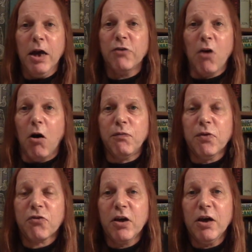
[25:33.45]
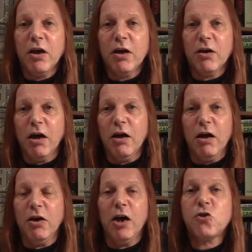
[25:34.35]
it's obviously a,
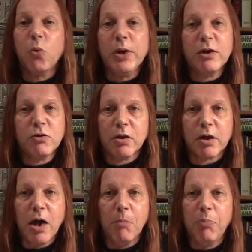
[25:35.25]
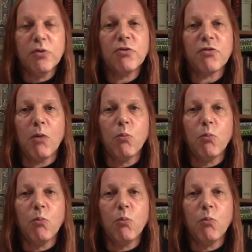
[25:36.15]
a, a tweak to the cut points,